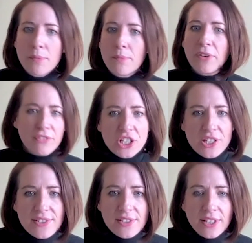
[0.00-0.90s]
but
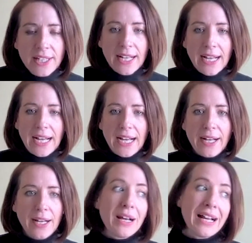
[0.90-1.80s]
fishes.
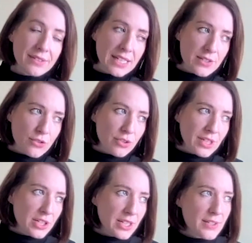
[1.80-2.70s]
And that's not true,
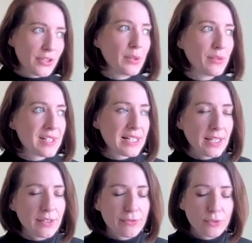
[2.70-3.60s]
actually, sorry, obviously
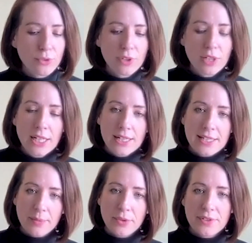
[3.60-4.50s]
for
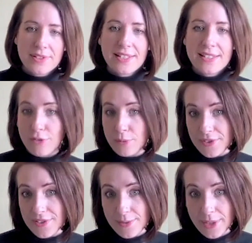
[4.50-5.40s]
decapods and cephalopods
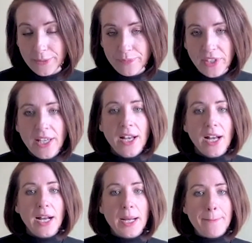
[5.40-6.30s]
as well.
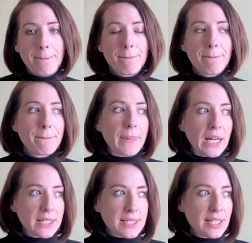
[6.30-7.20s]

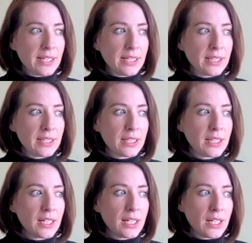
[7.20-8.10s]
But
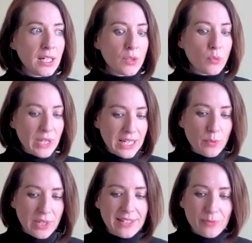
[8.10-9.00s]

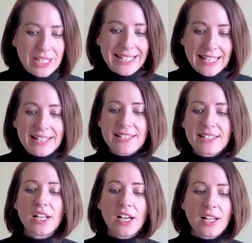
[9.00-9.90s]
we see this as
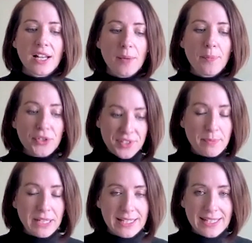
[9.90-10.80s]
a
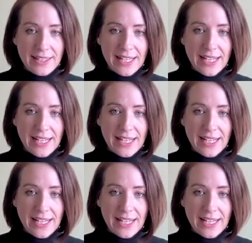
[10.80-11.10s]
possibility that